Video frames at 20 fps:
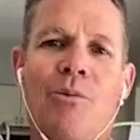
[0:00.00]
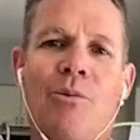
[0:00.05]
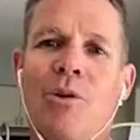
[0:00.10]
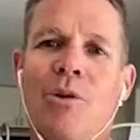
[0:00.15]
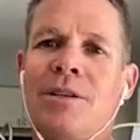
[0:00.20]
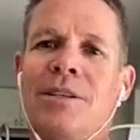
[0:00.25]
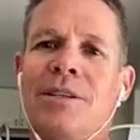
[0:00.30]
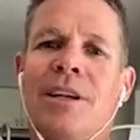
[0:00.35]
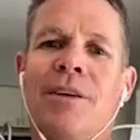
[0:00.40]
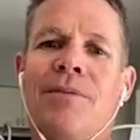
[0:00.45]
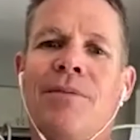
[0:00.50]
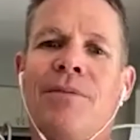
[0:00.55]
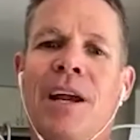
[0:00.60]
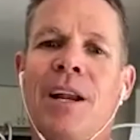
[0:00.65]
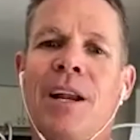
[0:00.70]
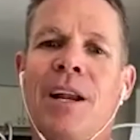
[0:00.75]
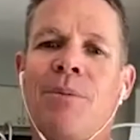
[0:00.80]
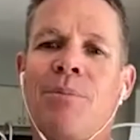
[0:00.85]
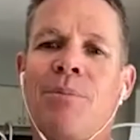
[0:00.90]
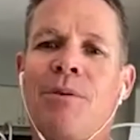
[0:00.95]
was that if they
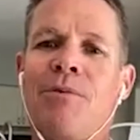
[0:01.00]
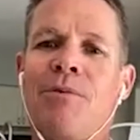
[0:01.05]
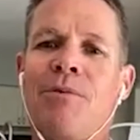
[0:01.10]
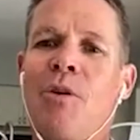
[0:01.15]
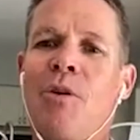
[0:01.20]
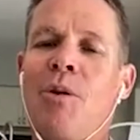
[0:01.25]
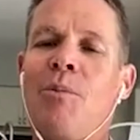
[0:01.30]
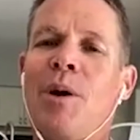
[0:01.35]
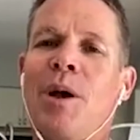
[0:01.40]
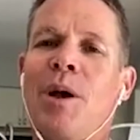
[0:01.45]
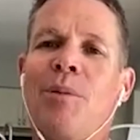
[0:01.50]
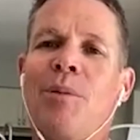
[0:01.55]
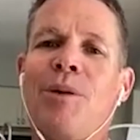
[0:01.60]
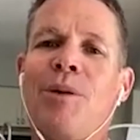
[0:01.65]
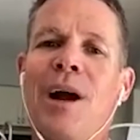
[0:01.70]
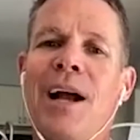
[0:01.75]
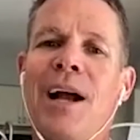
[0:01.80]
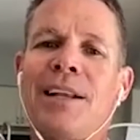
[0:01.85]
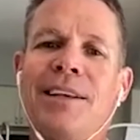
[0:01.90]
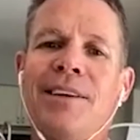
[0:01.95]
didn't perform well in
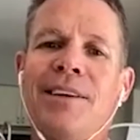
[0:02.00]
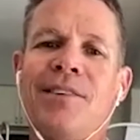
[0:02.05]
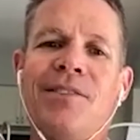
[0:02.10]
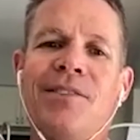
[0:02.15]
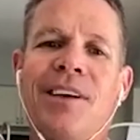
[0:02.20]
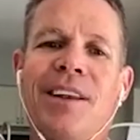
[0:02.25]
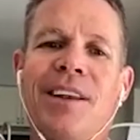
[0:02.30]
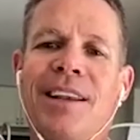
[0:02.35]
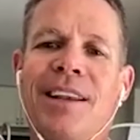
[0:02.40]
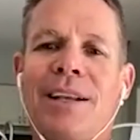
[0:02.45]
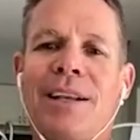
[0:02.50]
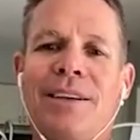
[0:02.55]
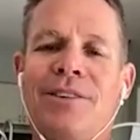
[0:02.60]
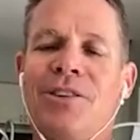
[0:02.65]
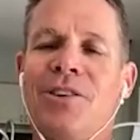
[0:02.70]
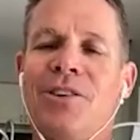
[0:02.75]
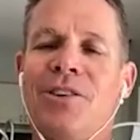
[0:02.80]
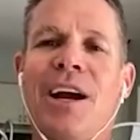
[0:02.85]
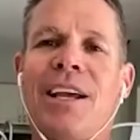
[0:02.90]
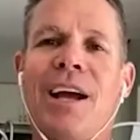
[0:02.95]
practice, then I'm
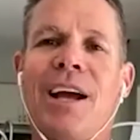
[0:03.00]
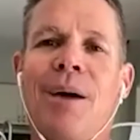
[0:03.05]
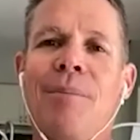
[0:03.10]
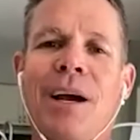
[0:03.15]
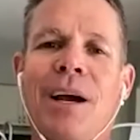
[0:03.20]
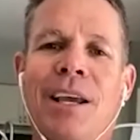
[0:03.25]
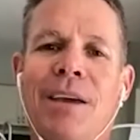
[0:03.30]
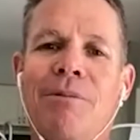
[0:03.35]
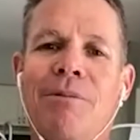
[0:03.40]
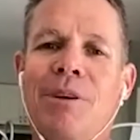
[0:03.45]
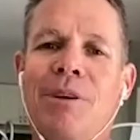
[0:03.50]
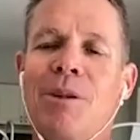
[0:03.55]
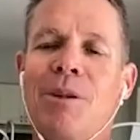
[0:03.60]
not giving you the ball in the